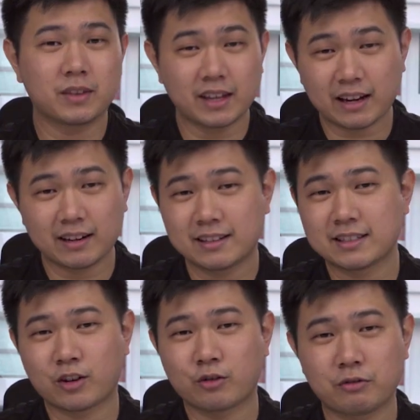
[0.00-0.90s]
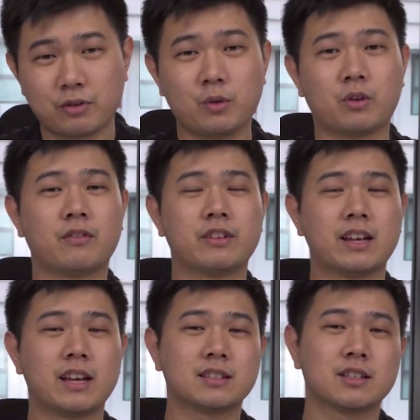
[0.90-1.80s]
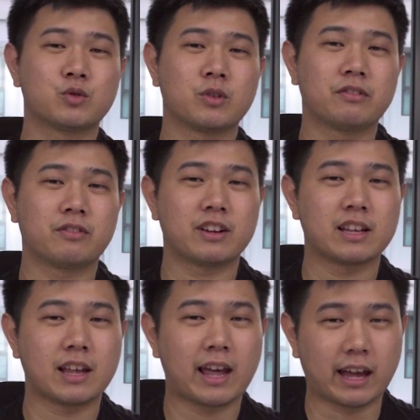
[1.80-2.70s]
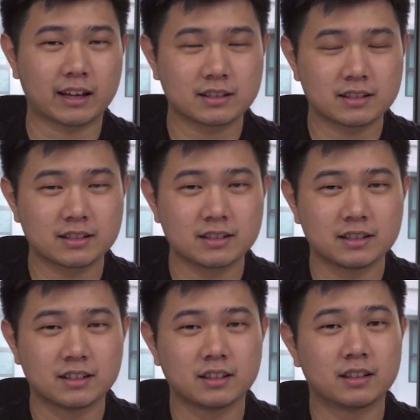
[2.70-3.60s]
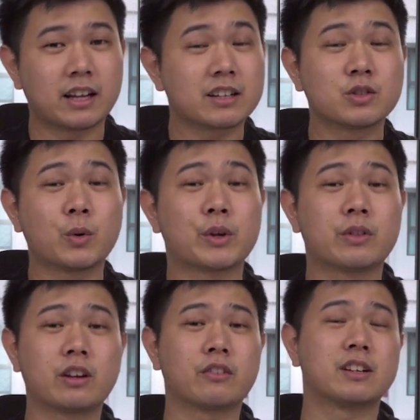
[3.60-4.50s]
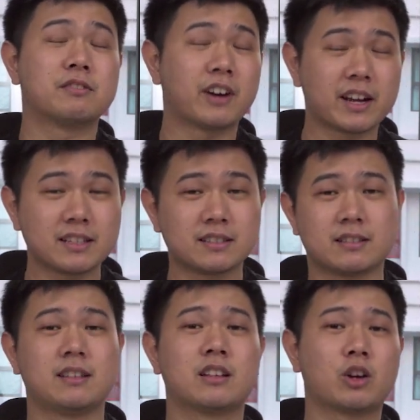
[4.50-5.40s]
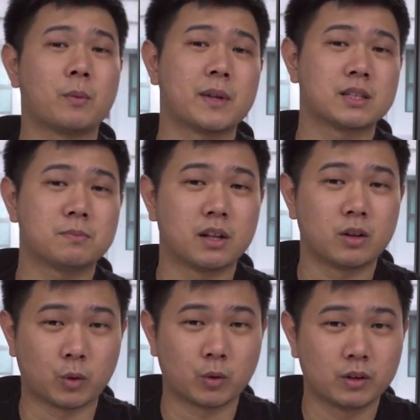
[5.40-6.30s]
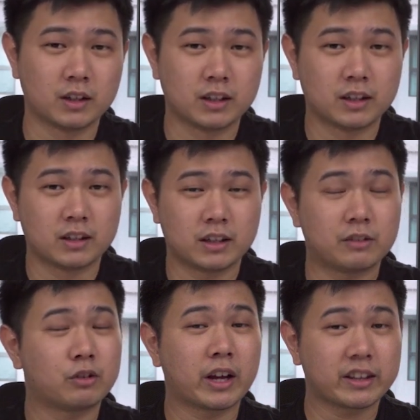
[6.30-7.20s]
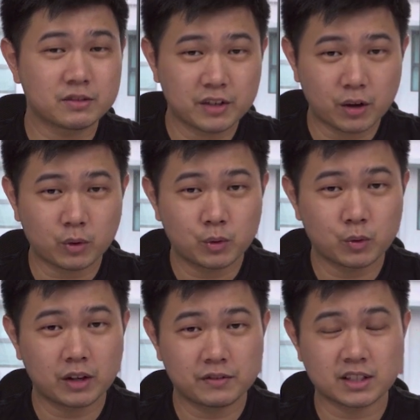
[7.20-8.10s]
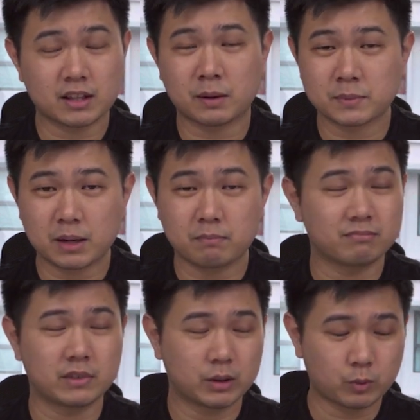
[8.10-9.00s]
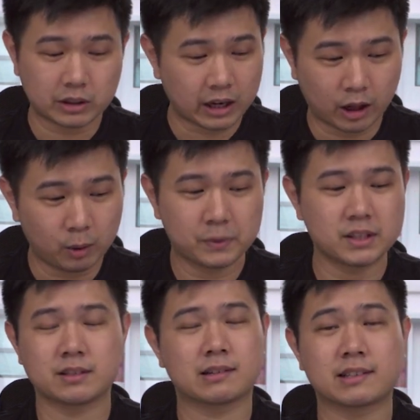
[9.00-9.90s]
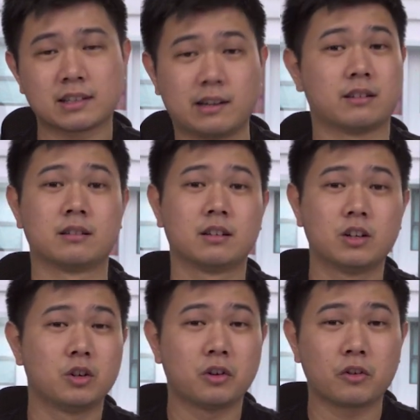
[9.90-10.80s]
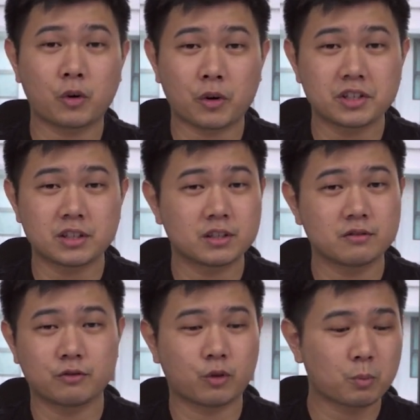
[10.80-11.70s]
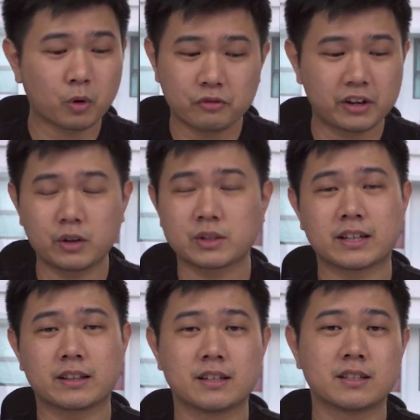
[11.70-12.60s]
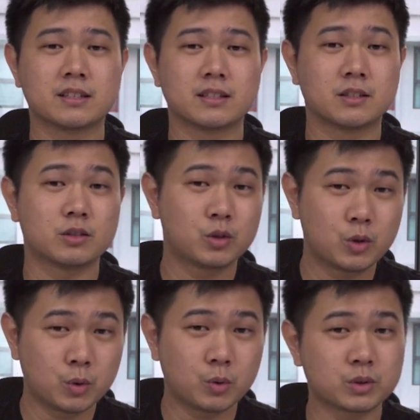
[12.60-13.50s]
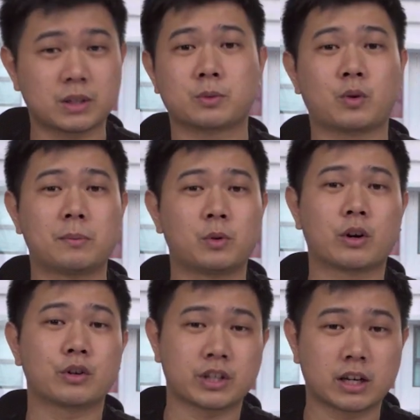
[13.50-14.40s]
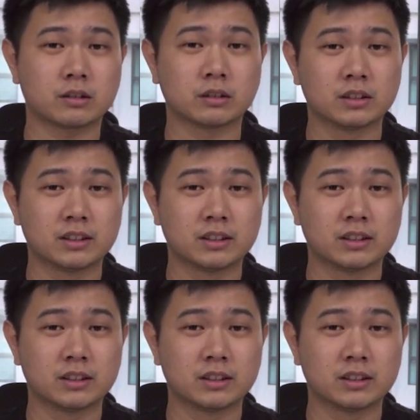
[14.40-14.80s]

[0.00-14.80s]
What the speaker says: that is our review of the Acer Swift 3X. Let us know what you think of the device in the comments below. If you like this video, do give us a thumbs up. It will help us a ton. Of course, for more videos like this, do subscribe to our channel.